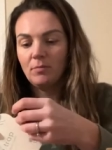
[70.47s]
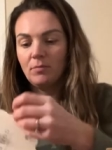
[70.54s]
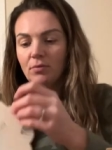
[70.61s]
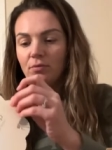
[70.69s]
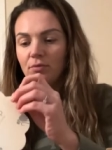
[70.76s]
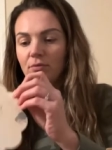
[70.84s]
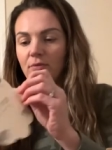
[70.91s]

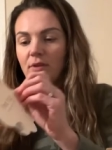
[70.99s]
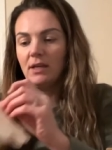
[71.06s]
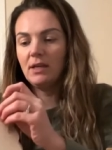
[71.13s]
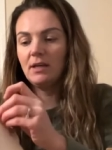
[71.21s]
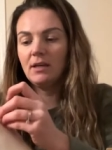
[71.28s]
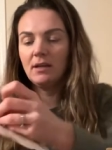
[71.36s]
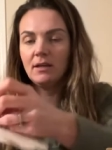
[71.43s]
pull
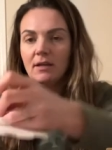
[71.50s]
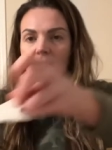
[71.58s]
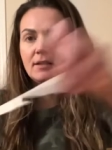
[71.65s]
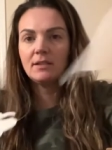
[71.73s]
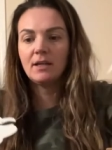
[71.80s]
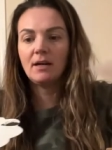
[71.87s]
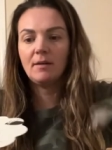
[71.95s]
the
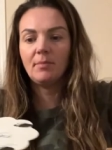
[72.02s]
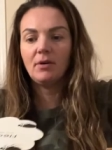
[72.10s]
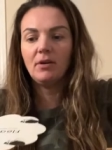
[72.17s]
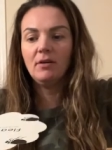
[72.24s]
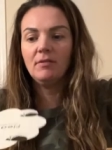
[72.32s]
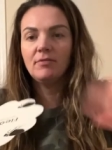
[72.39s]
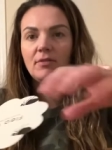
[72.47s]
top
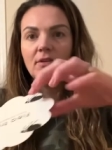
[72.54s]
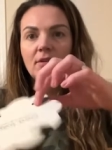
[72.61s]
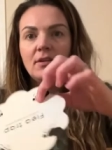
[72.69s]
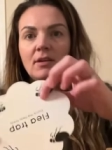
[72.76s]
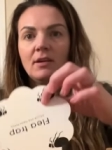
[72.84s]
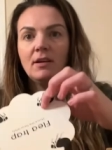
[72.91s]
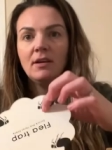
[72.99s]
off.
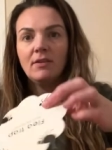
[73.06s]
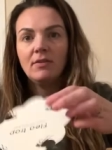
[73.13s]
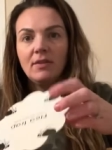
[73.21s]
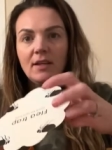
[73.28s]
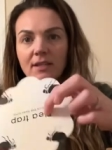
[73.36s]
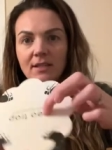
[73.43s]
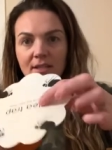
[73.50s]

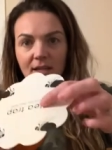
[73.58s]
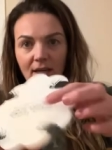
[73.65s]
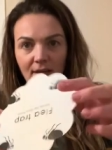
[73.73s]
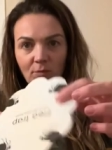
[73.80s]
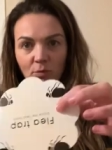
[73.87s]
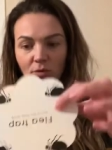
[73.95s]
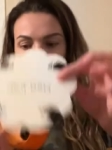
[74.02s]
This
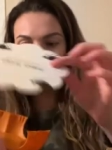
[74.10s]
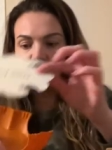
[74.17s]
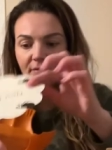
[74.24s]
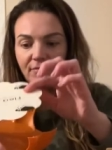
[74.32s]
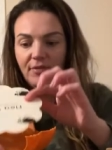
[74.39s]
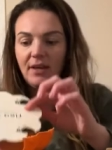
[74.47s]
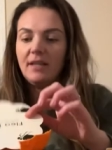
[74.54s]
side will be
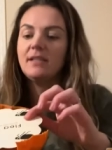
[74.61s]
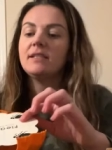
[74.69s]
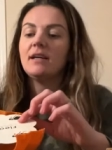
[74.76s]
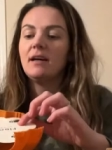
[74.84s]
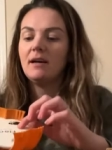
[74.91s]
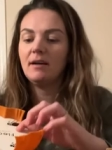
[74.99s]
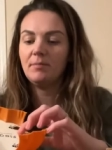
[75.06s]
face
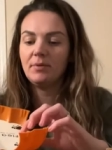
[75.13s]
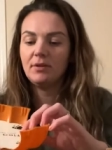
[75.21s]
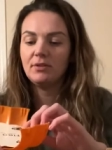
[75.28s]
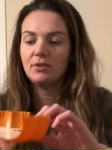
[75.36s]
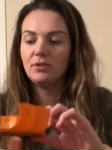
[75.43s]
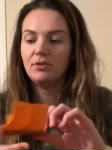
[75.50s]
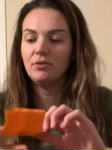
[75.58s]
up.
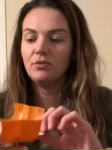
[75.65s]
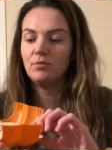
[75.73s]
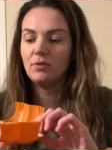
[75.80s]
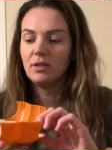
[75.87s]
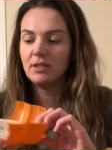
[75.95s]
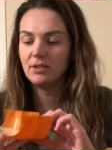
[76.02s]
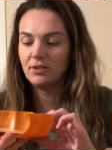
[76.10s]
So you'll
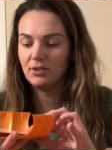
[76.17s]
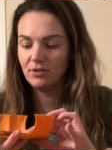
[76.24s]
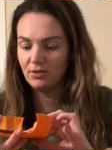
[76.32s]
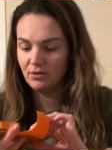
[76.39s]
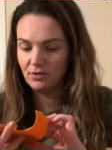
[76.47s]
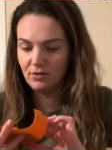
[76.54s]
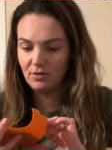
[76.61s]
want
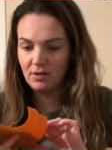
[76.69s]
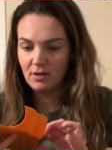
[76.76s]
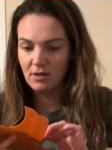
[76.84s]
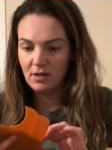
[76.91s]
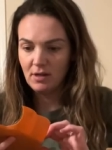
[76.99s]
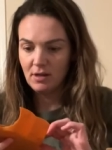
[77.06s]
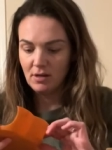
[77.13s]
to
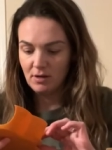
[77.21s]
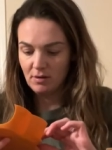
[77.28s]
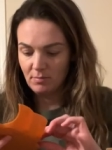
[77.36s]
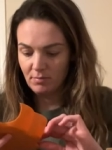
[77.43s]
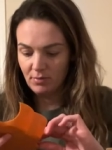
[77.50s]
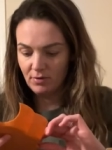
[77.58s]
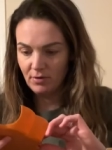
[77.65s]

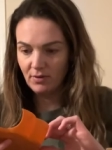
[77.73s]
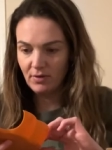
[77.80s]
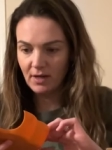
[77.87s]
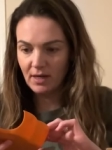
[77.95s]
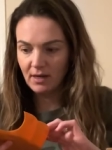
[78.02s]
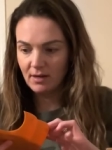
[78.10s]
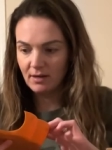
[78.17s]
put
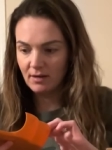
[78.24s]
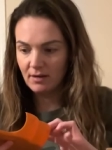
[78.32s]
that